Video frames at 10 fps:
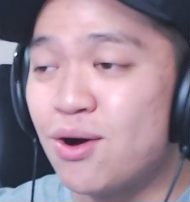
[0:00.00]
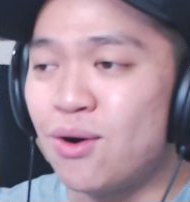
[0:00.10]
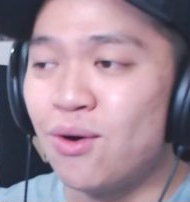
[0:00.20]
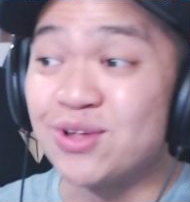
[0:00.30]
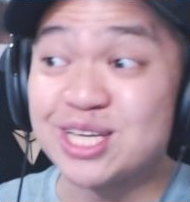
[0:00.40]

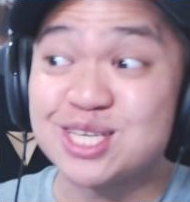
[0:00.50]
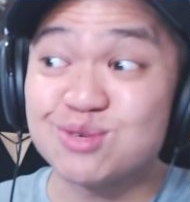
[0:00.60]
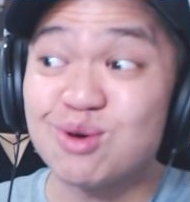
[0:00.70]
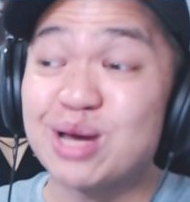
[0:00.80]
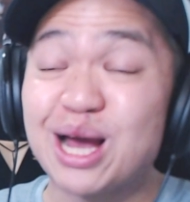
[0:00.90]
Oh, this is
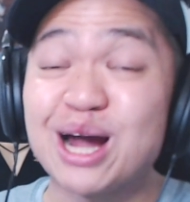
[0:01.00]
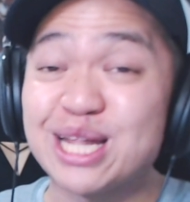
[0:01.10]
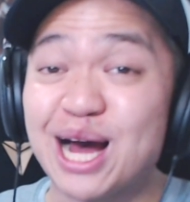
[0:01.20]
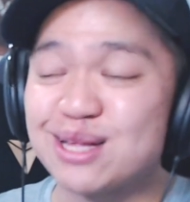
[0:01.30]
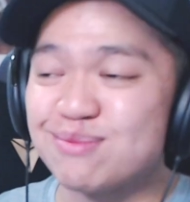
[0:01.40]
what we got in
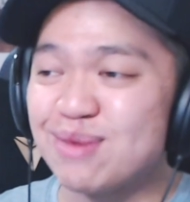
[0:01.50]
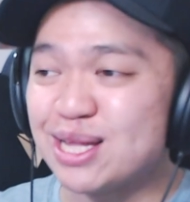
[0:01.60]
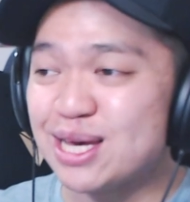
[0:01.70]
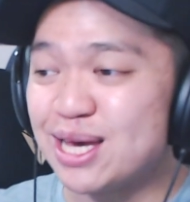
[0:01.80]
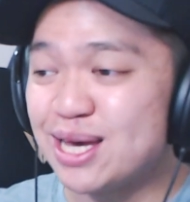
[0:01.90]
the highlight
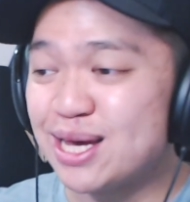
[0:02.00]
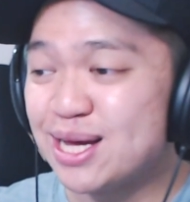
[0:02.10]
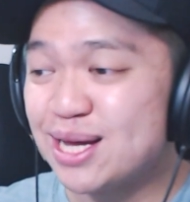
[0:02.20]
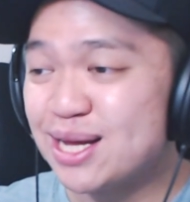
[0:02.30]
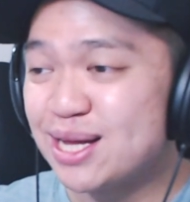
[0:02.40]
medley.
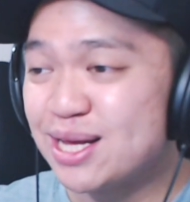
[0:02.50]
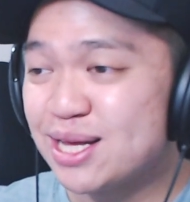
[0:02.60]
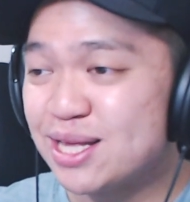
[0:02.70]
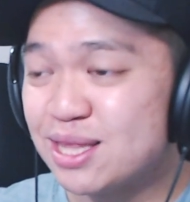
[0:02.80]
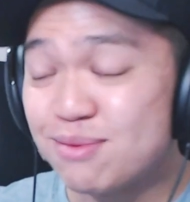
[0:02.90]

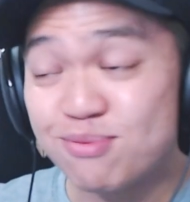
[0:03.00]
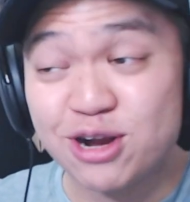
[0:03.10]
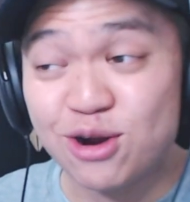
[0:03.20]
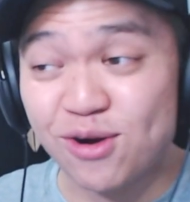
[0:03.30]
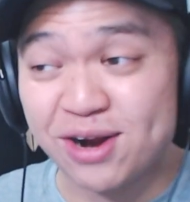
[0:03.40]
The
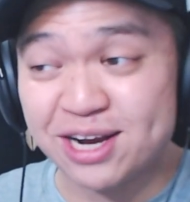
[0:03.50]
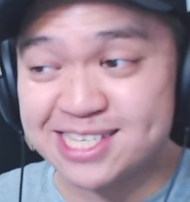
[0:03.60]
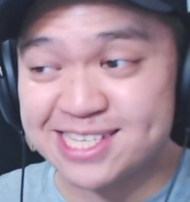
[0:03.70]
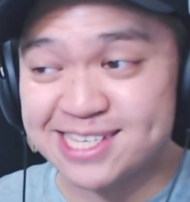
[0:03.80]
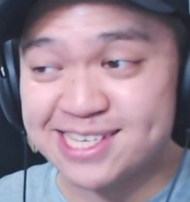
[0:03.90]

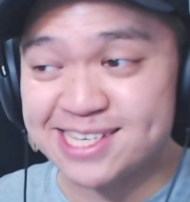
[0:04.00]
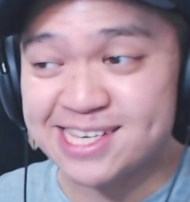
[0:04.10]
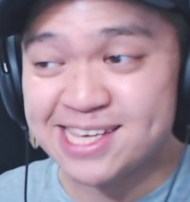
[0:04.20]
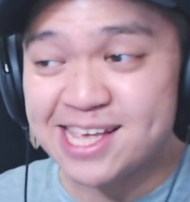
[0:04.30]
pre-chorus.